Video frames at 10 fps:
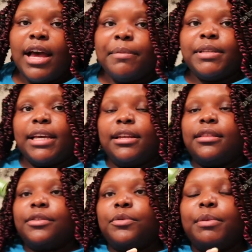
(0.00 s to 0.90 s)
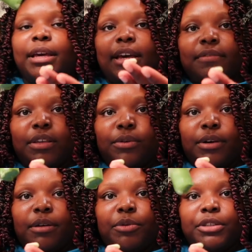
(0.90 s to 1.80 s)
I'm taking a little bit of the
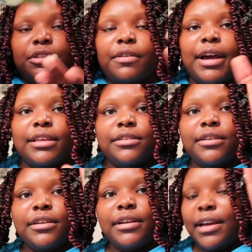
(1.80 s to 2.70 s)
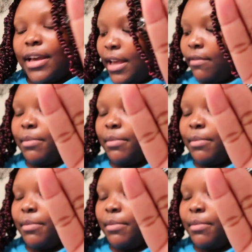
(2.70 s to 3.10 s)
oil moisturizer. I have